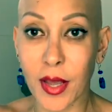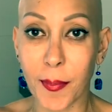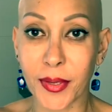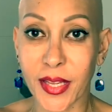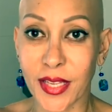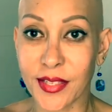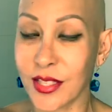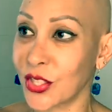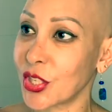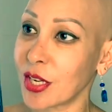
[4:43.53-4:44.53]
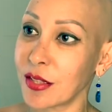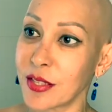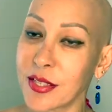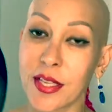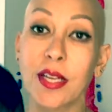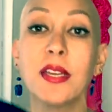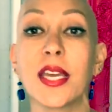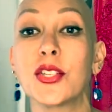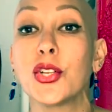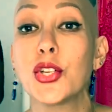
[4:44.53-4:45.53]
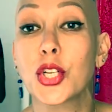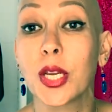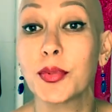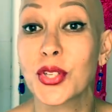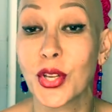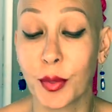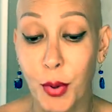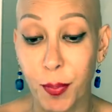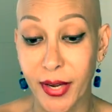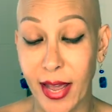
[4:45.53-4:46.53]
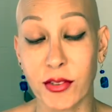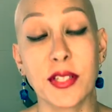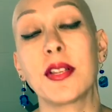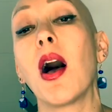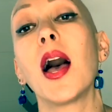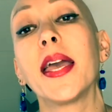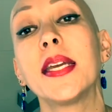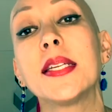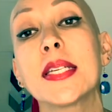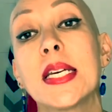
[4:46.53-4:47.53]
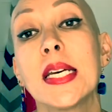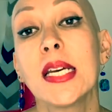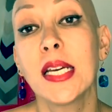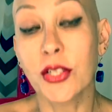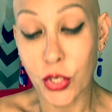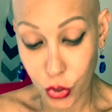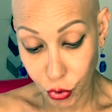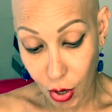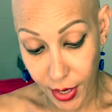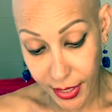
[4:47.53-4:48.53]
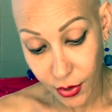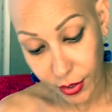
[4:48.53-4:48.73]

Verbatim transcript: couple of hairs that shed in the sink. As usual, I'm just gonna pop it outside to dry